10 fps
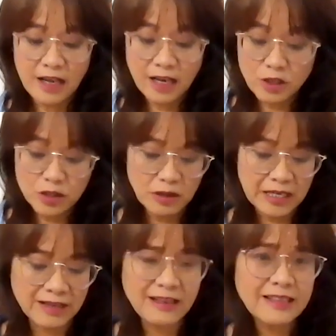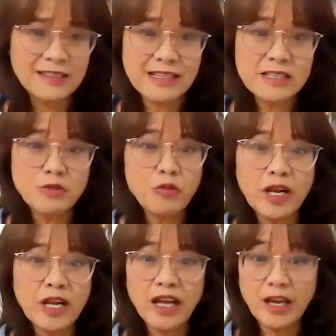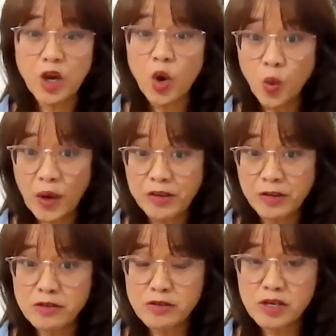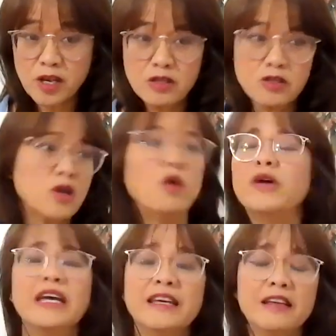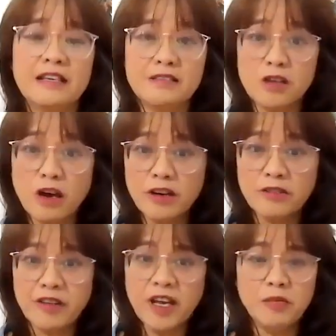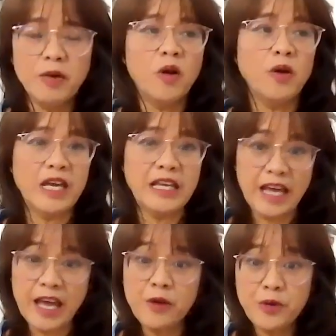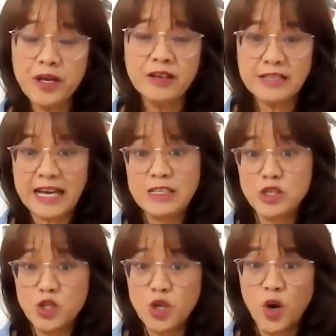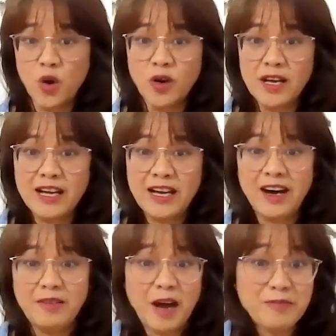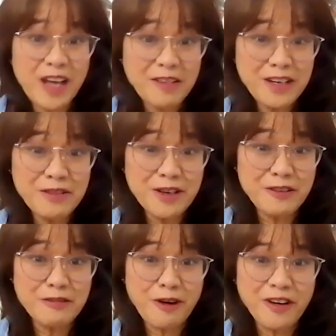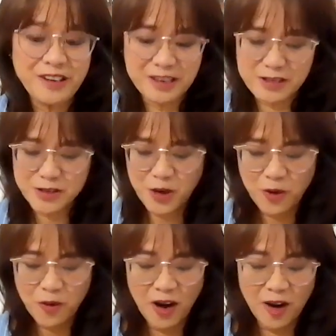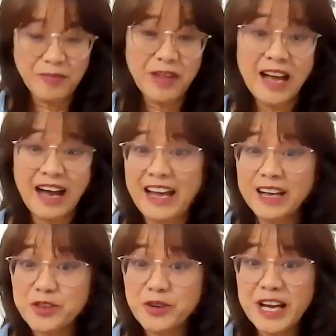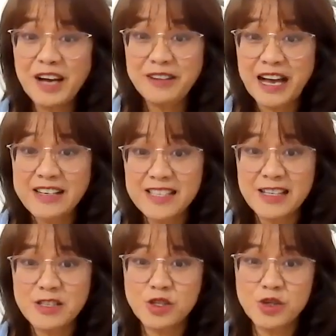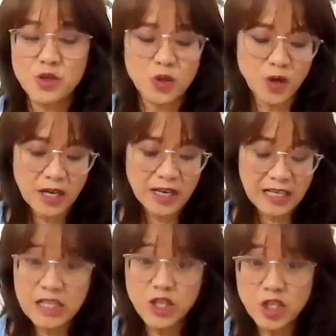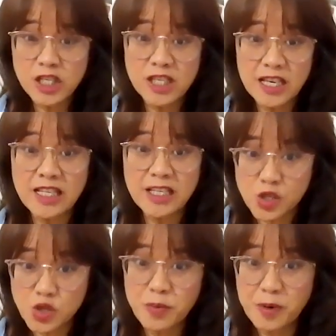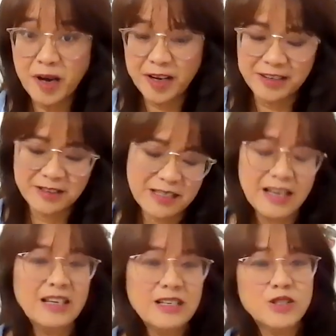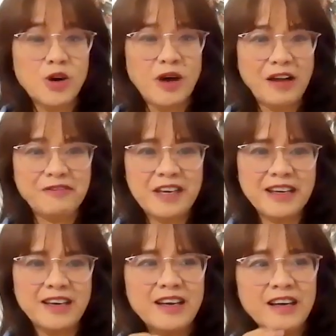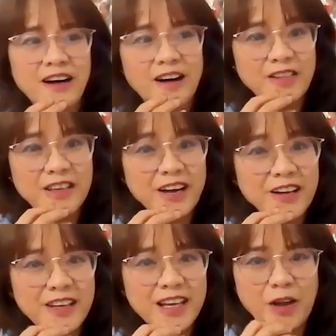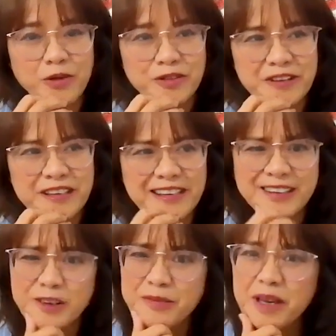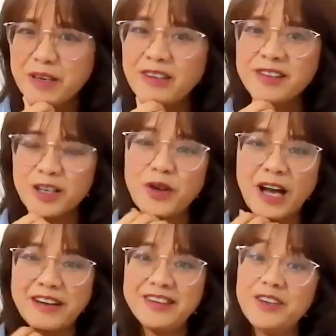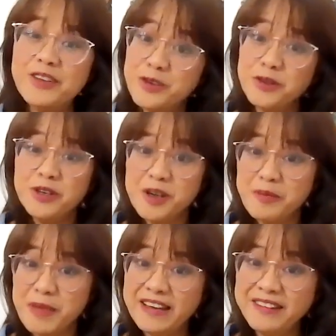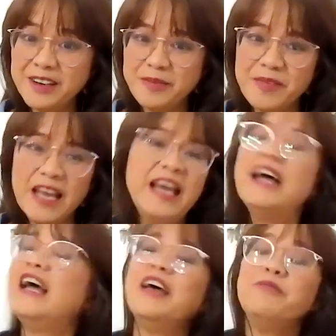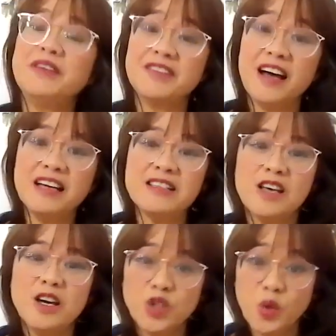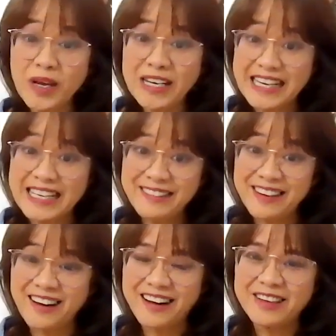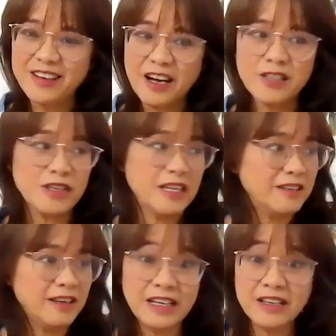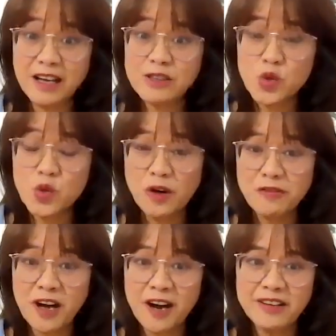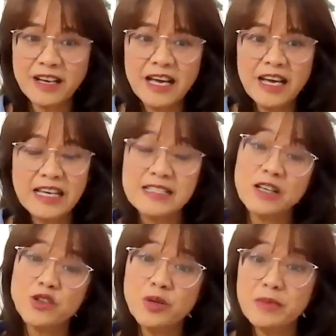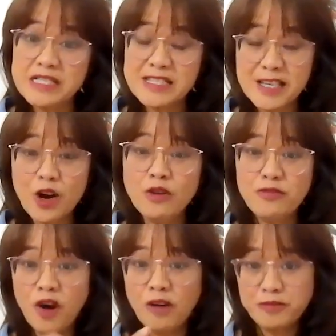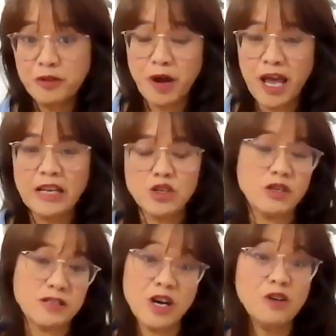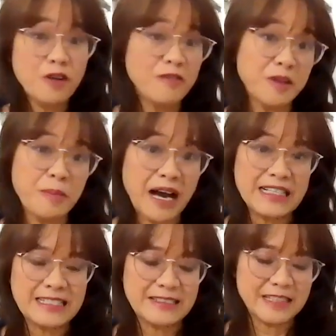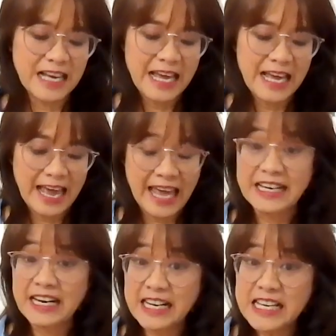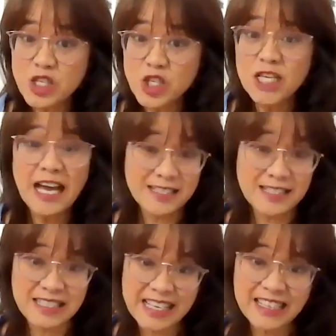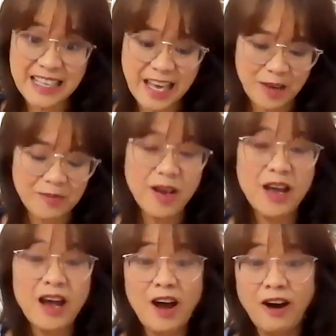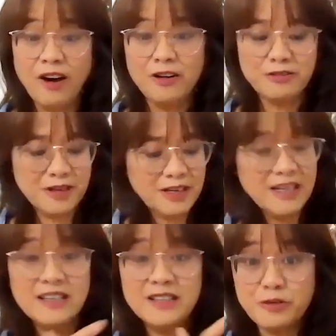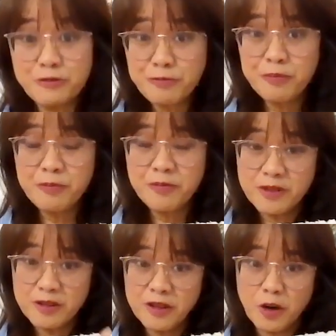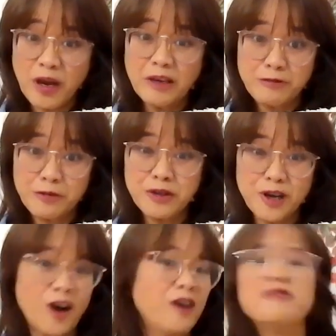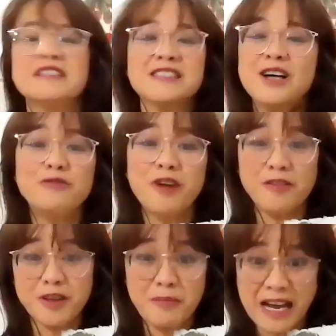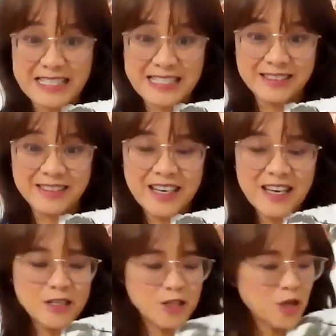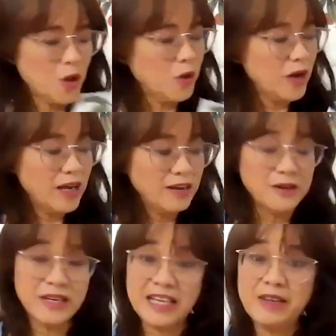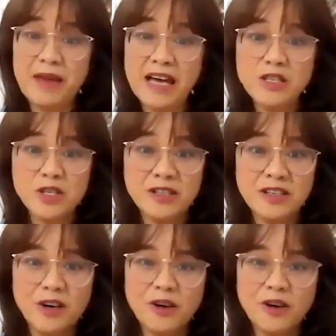actually doesn't really like cold winters. So it is not available in area that is snow. I'm now living in Florida, so I actually have access to lychee in the supermarket. So I think the other day I was thinking, maybe it's a good idea to paint them. And besides, the word Ningnan, as in Ningnan School of Art, it actually means south of the range or south of the mountain. And lychee has a nickname of the the grapefruit of the south of the mountain. So you can imagine,